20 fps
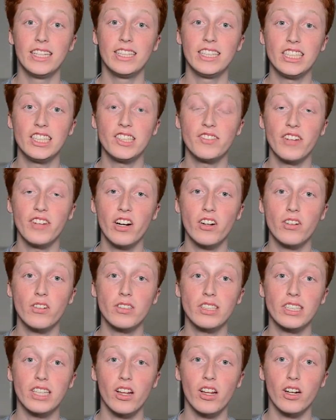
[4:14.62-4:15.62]
These spherical
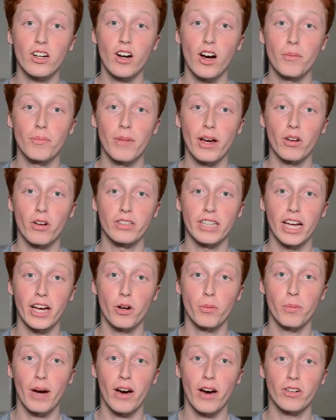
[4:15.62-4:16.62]
silicon metal
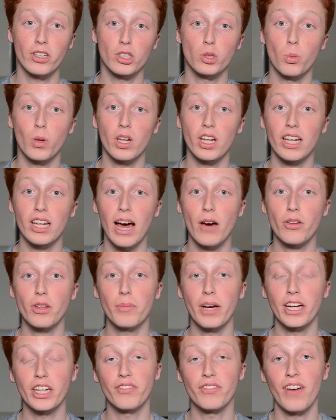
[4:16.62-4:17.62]
nanopowders will allow the
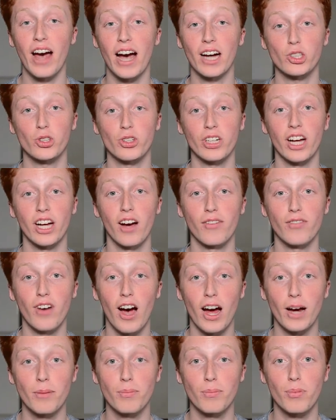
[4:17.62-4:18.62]
manufacturing of
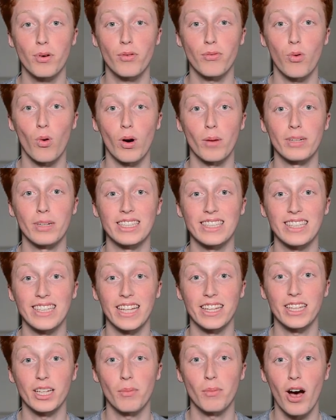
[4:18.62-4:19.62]
high-performance
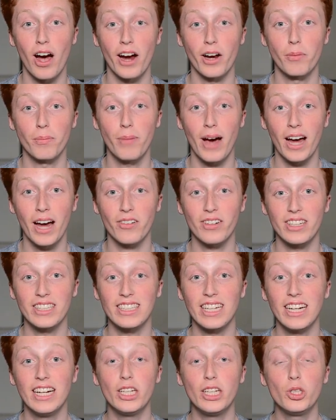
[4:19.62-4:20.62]
lithium-ion
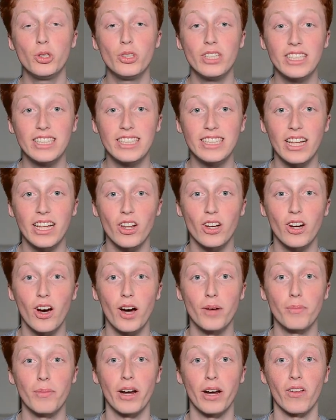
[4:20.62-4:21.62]
batteries using
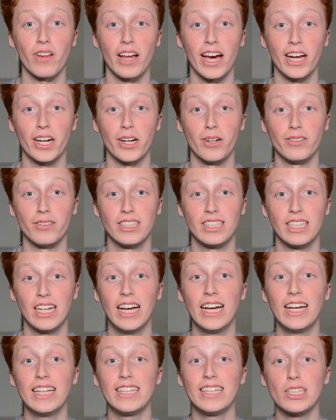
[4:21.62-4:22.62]
silicon metal anodes.
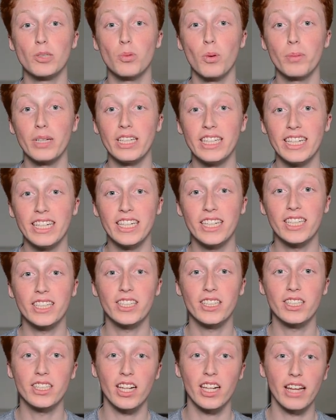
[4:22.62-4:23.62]
This will be needed
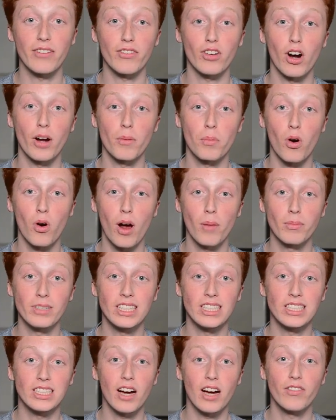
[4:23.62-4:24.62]
to deliver on
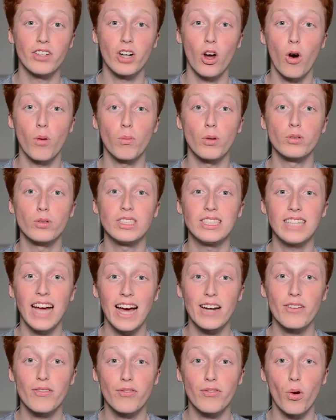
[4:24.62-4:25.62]
promises of an almost
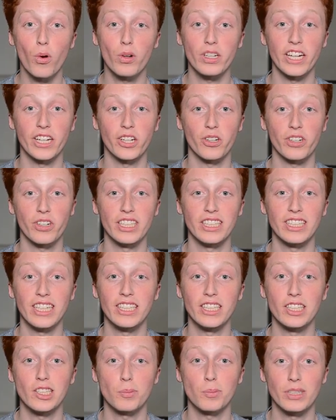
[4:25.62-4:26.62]
tenfold increase
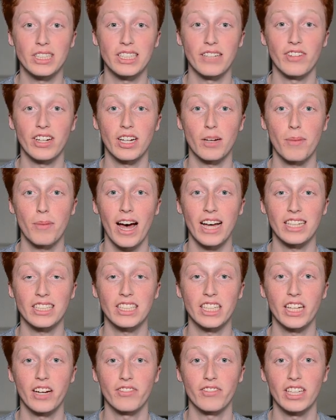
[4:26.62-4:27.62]
in the specific
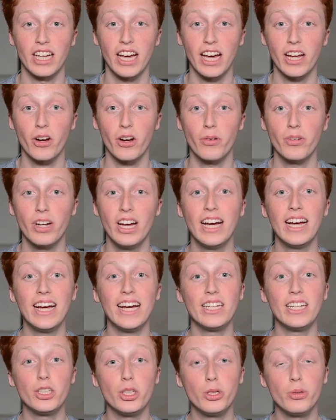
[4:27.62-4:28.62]
capacity of the anode,
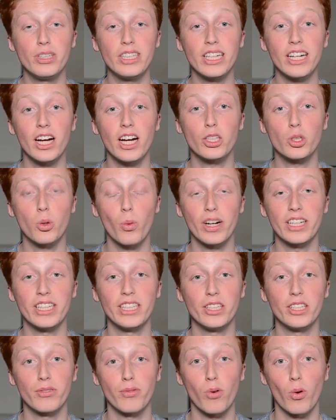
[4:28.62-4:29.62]
inducing a
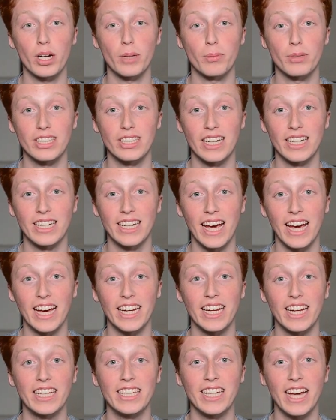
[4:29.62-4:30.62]
20 to 40%
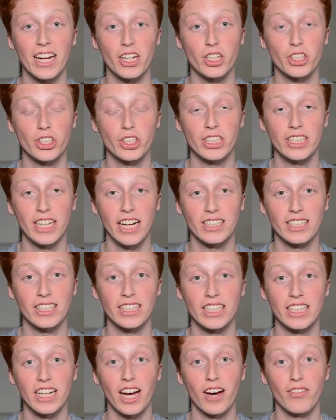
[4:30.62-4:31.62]
gain in the energy
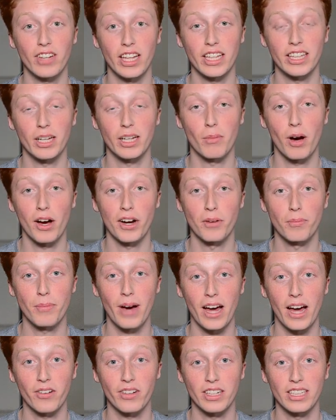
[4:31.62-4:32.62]
density of lithium-ion
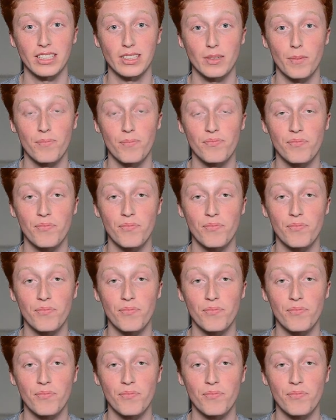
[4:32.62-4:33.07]
batteries.